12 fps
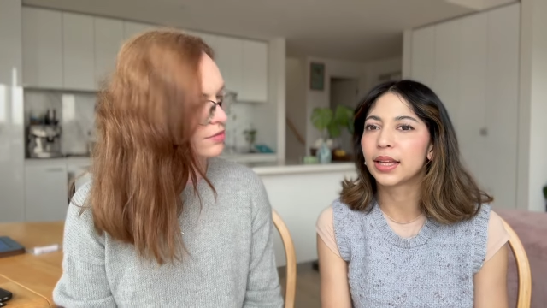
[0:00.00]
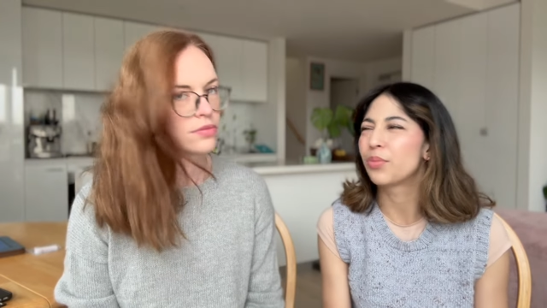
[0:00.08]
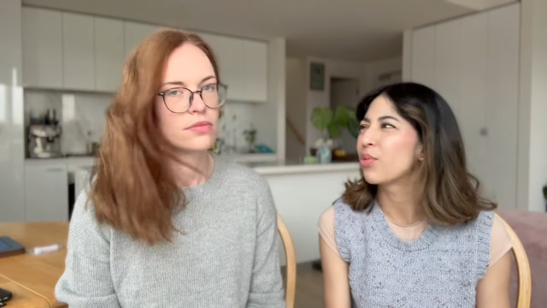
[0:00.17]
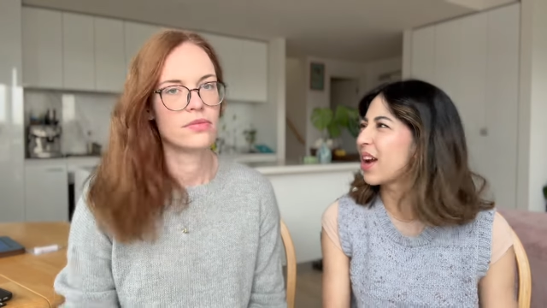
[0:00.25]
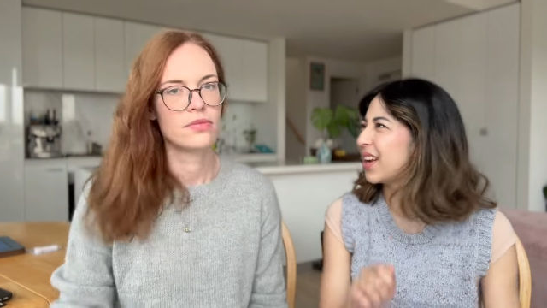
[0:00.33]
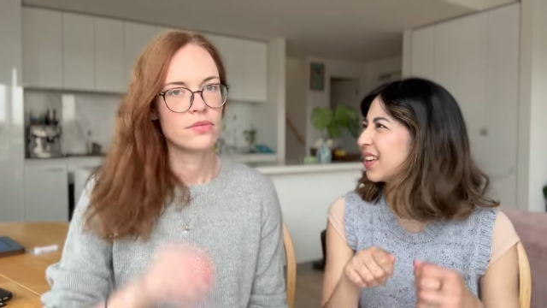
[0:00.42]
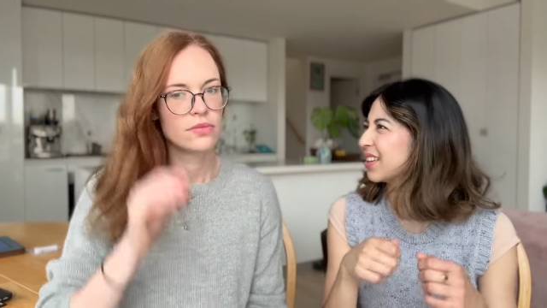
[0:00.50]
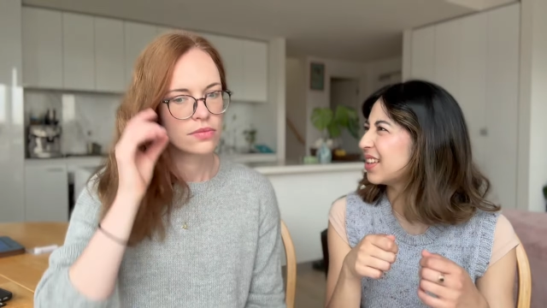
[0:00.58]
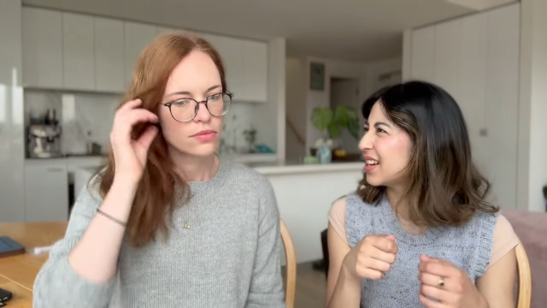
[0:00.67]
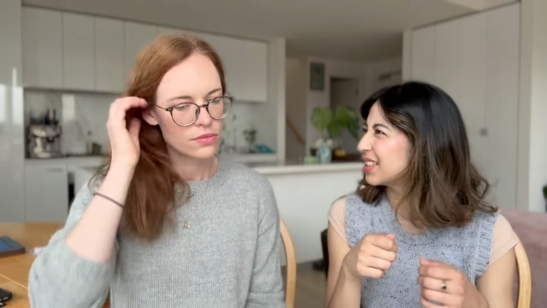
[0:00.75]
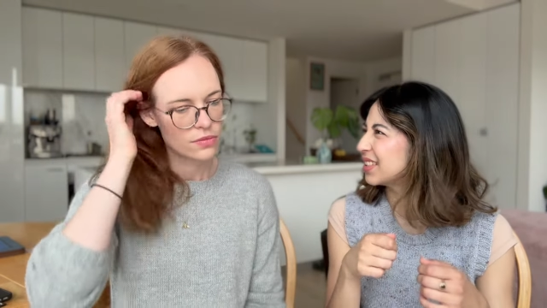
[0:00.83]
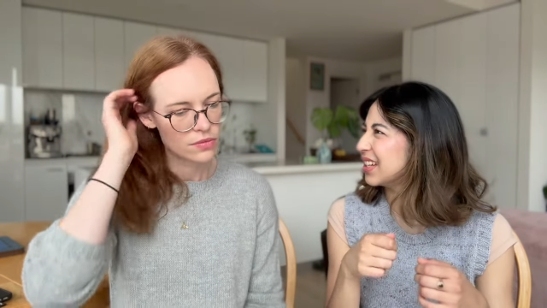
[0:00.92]
Speaker 1: like braided
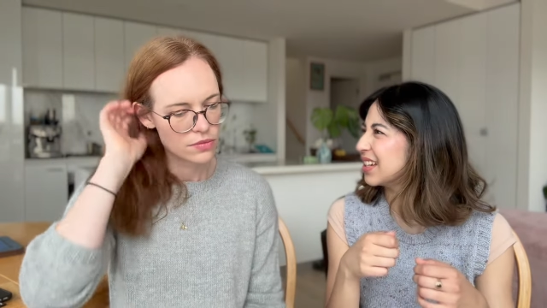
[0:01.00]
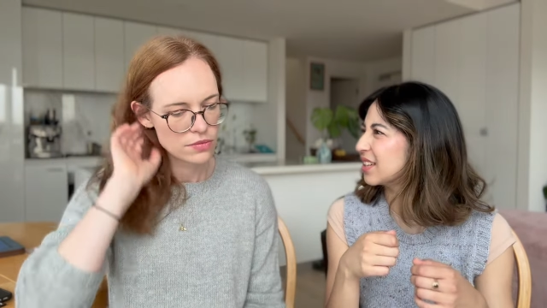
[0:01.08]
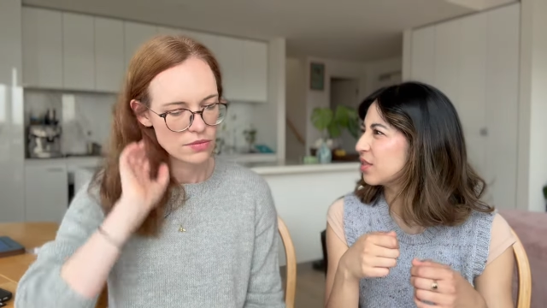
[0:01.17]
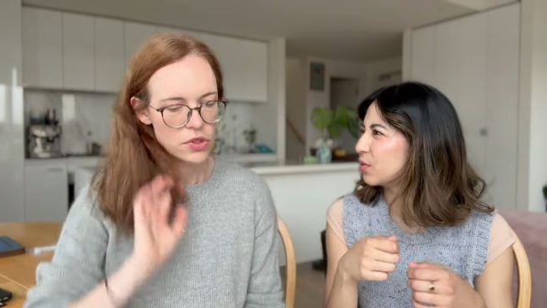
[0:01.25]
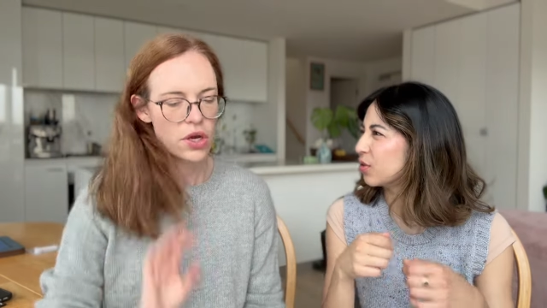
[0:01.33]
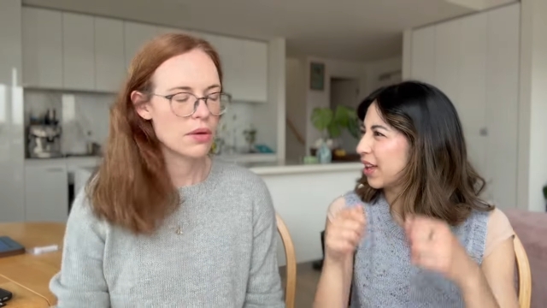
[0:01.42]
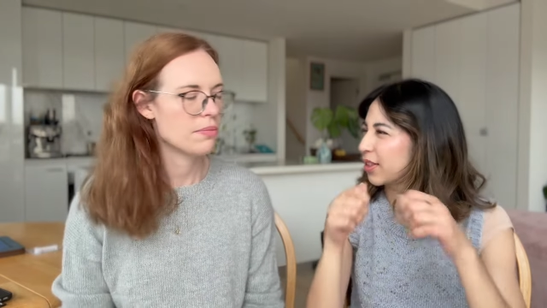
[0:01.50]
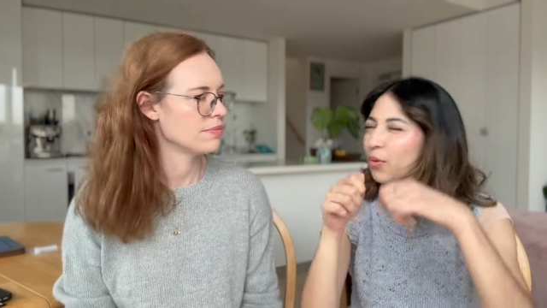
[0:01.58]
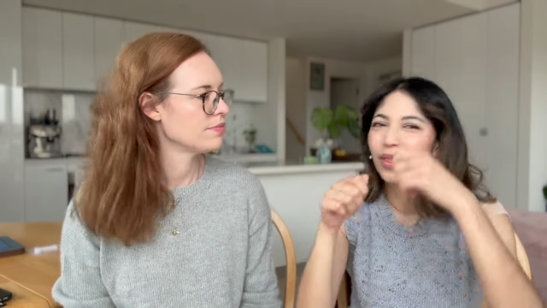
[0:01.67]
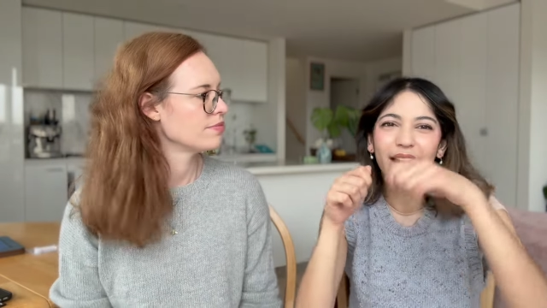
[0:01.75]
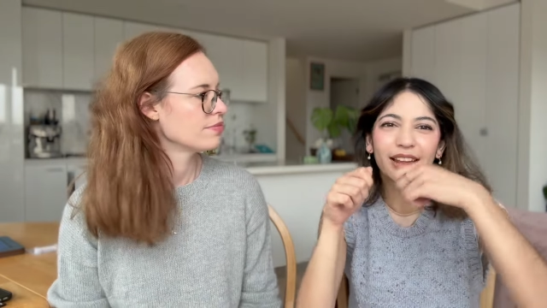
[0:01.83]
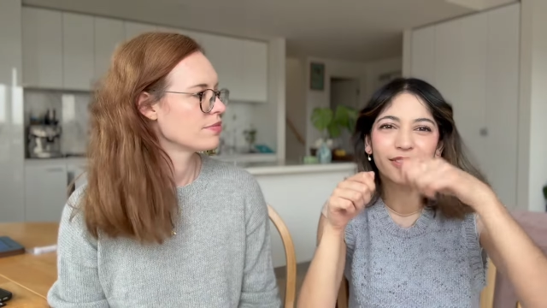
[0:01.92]
elastic or like the
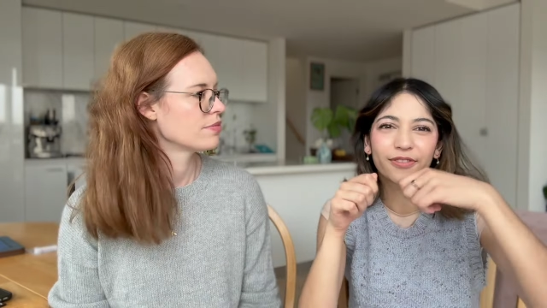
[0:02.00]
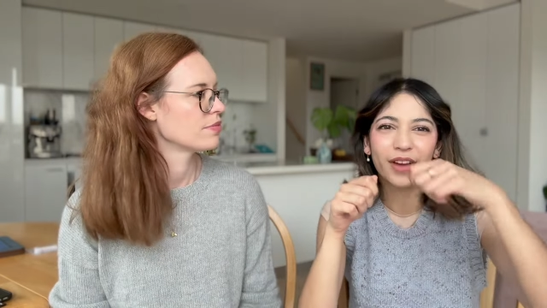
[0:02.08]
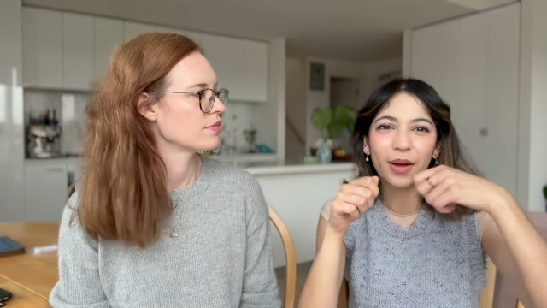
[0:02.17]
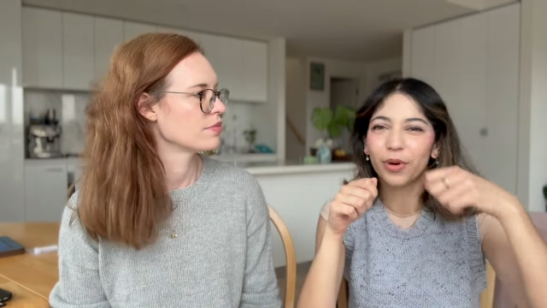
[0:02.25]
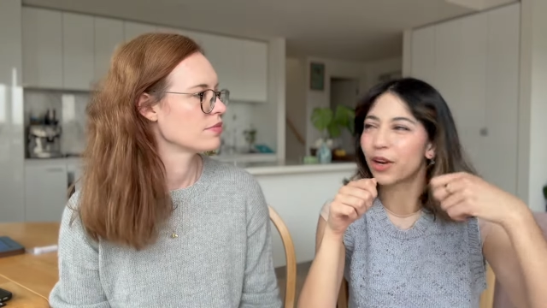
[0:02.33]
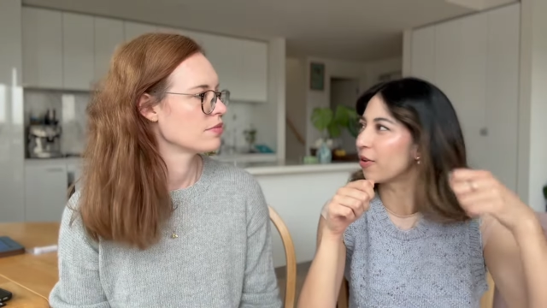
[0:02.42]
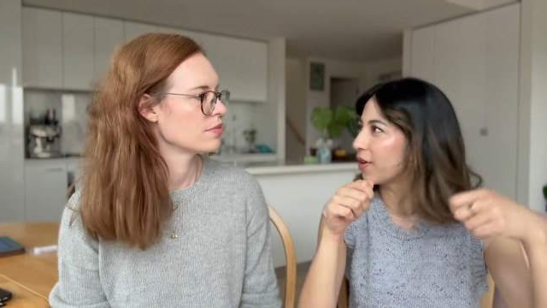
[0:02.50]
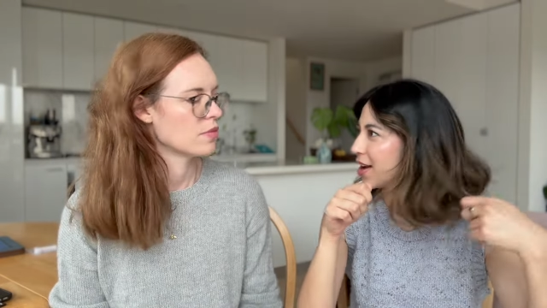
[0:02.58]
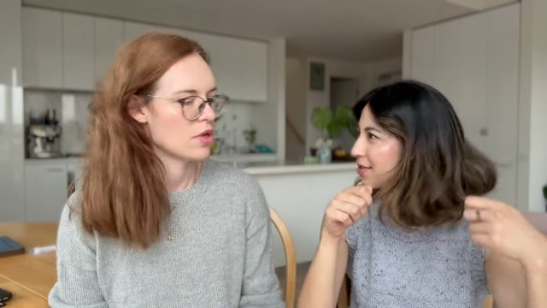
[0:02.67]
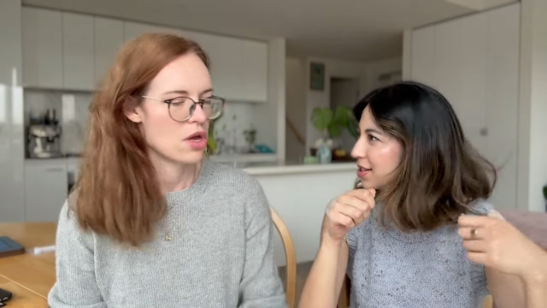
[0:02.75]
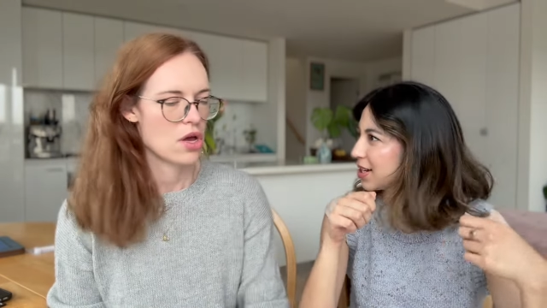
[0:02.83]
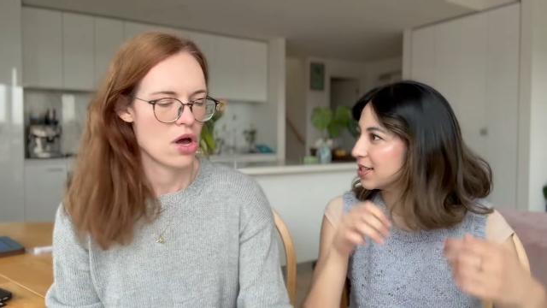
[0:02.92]
one that has fabric
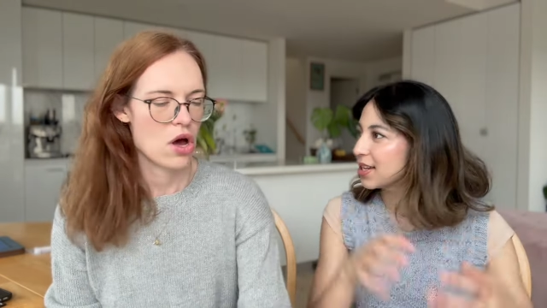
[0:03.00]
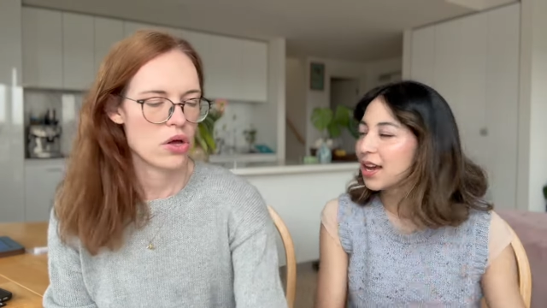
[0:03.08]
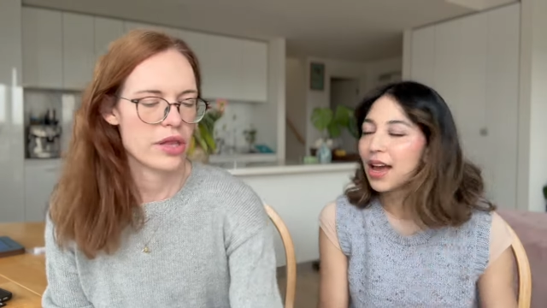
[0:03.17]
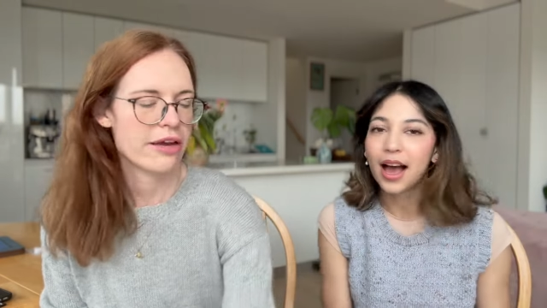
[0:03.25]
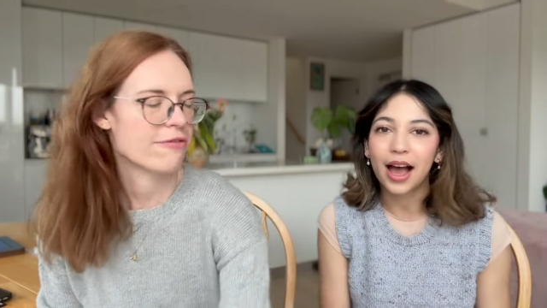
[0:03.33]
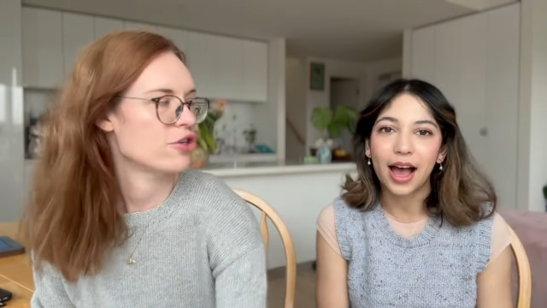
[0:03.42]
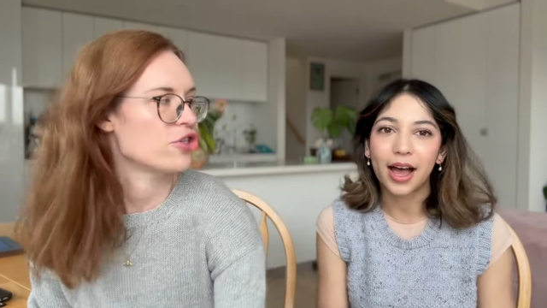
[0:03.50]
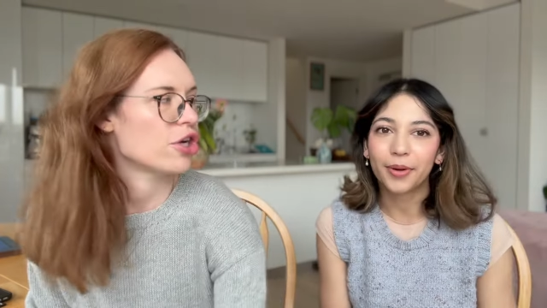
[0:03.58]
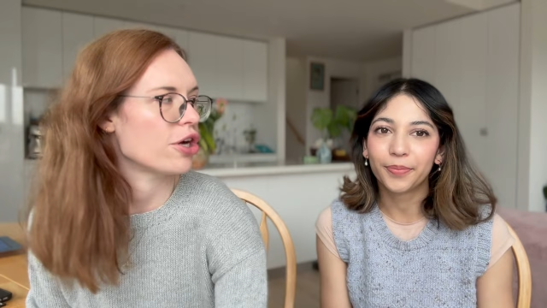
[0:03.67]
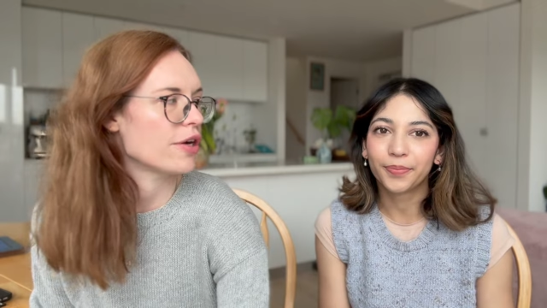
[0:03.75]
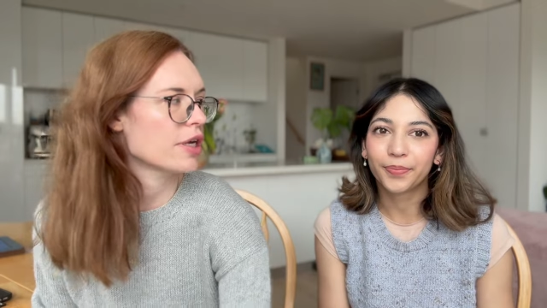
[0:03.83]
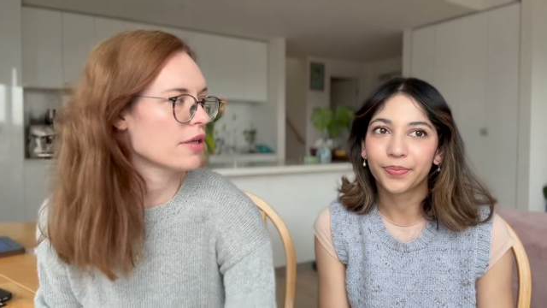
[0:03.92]
around it. Oh, like for um,
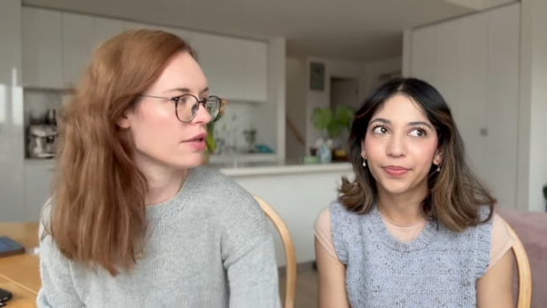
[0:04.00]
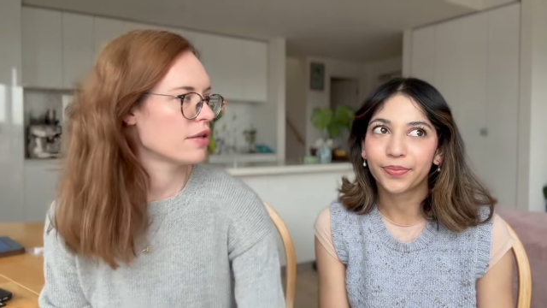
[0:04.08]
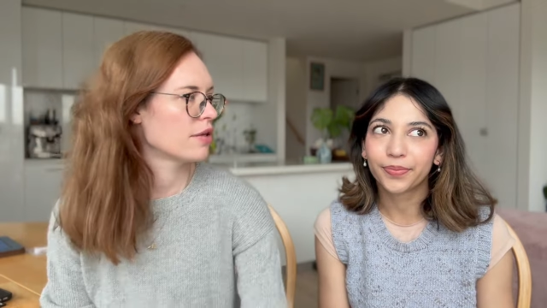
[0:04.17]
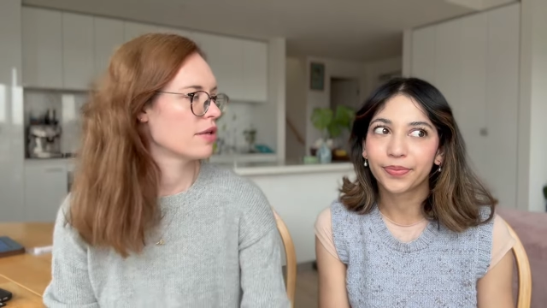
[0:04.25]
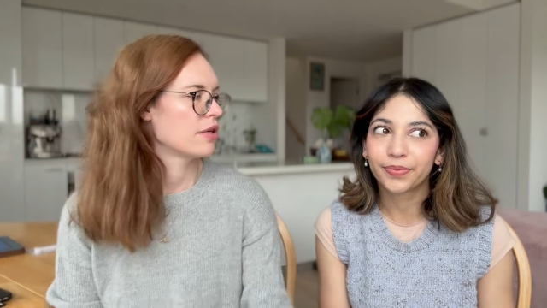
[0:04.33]
sharing?